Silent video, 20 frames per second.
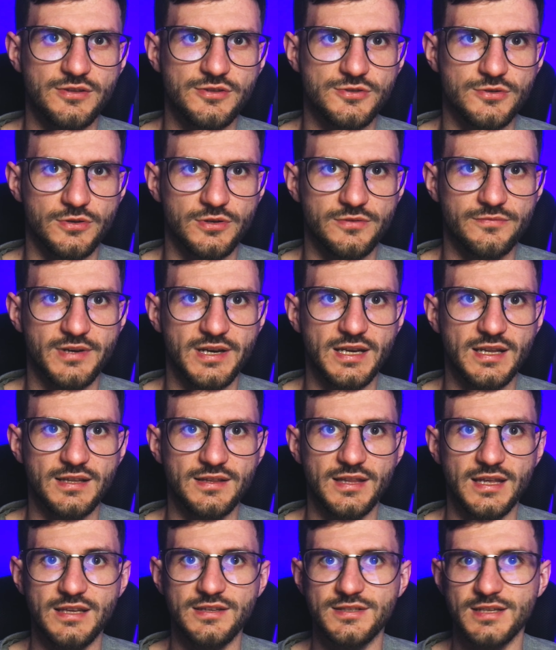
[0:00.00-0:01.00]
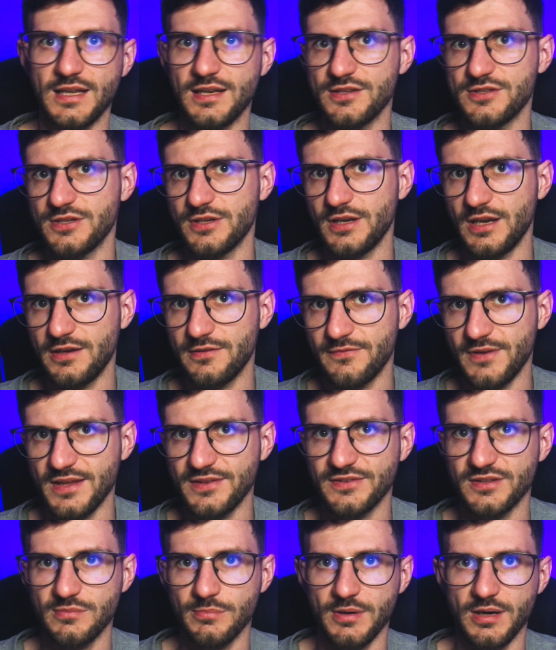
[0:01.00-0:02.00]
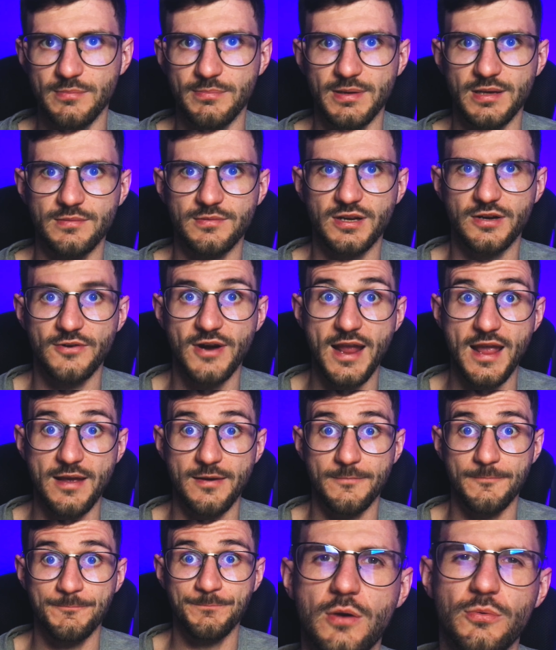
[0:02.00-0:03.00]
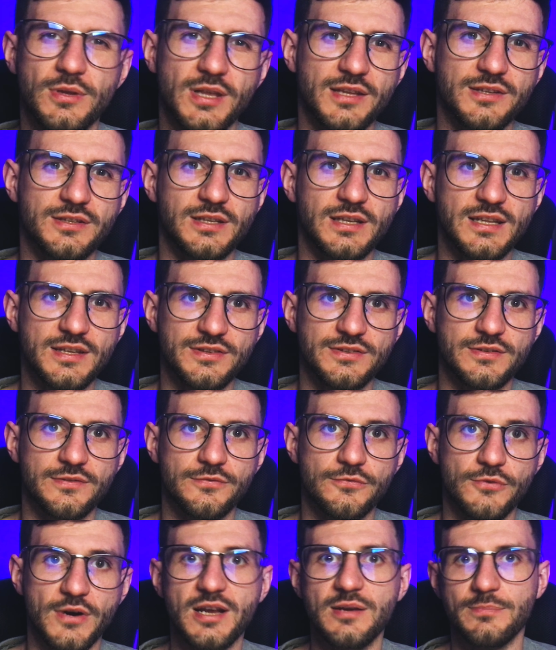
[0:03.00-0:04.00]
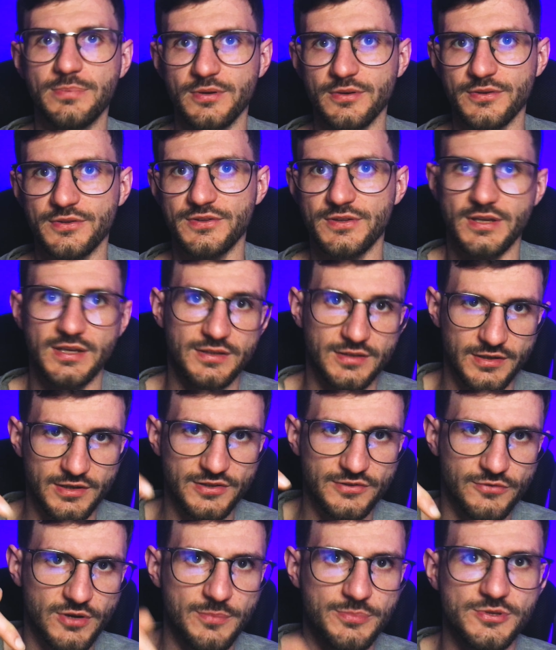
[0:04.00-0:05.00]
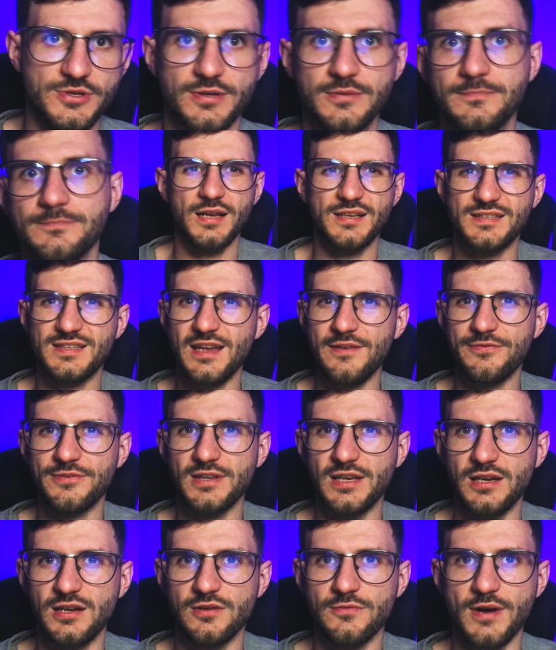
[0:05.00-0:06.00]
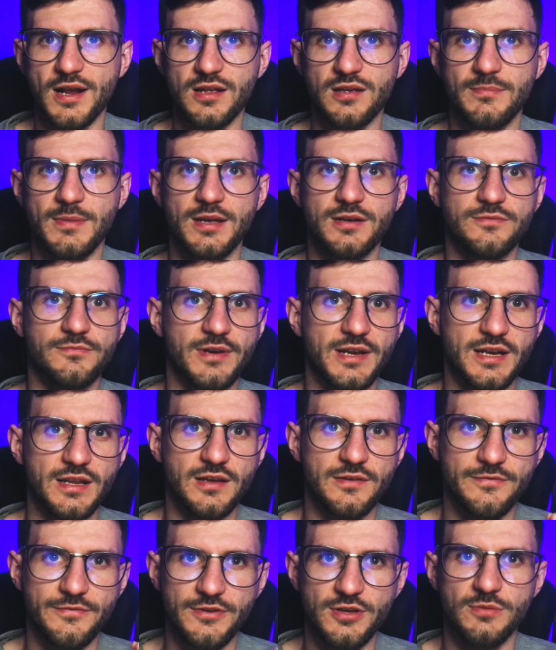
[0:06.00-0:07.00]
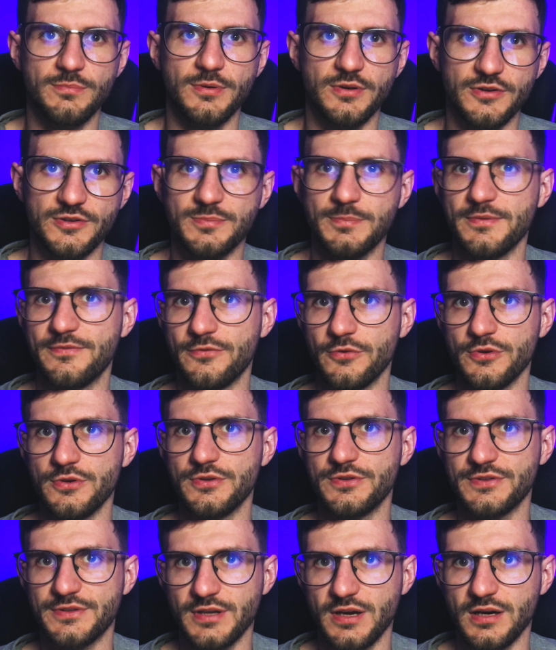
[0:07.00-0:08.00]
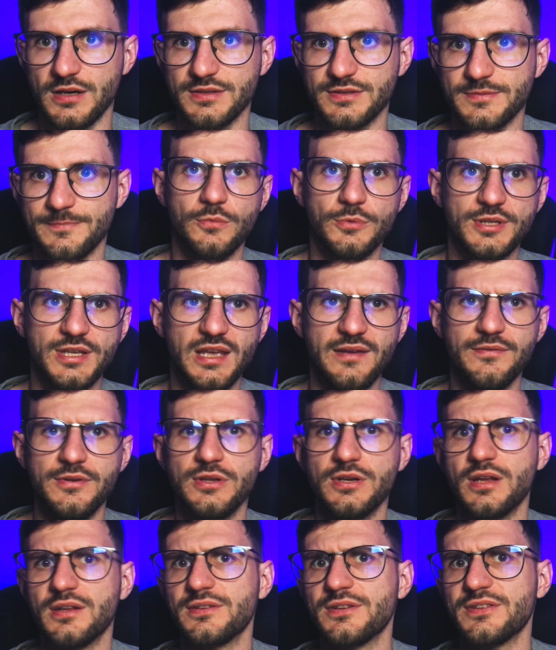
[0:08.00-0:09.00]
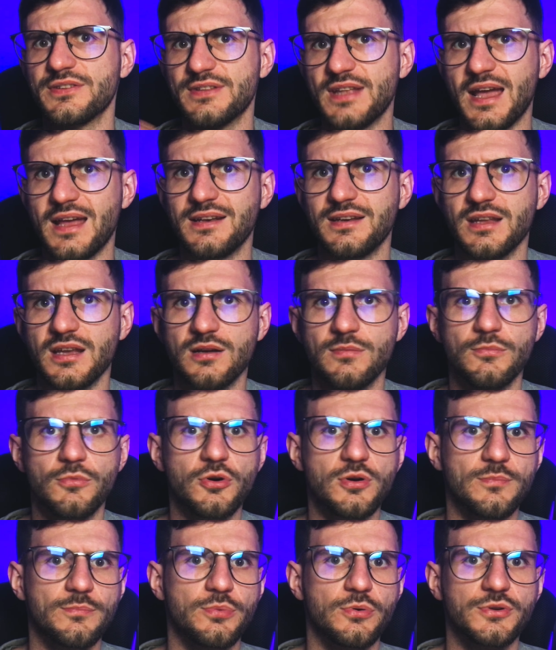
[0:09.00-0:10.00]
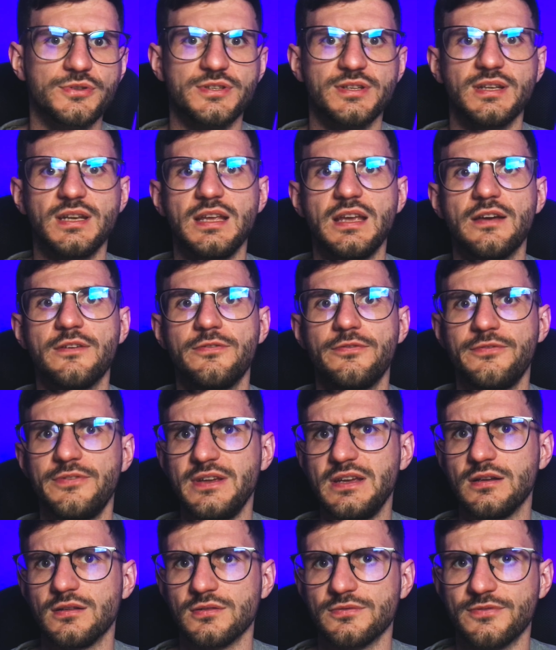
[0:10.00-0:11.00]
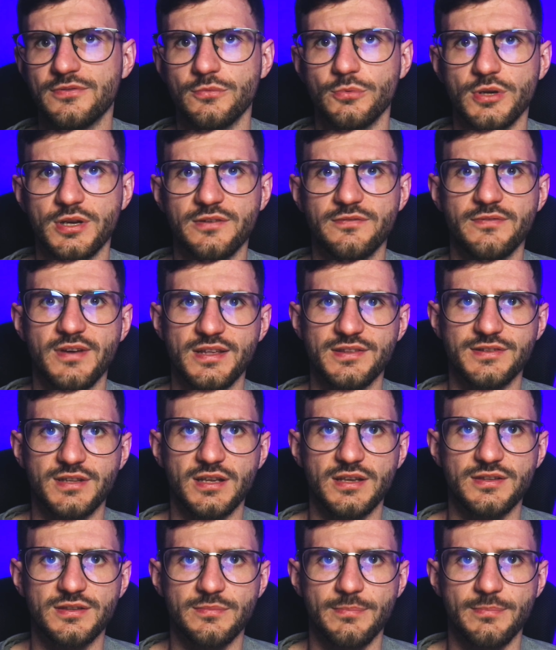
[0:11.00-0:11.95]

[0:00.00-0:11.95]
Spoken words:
enjoyed reading The Intelligent Investor by Ben Graham. I will add a list of great books in the description. I definitely recommend reading a few books before you start. It will give you an understanding and, more importantly, a feel for what investing is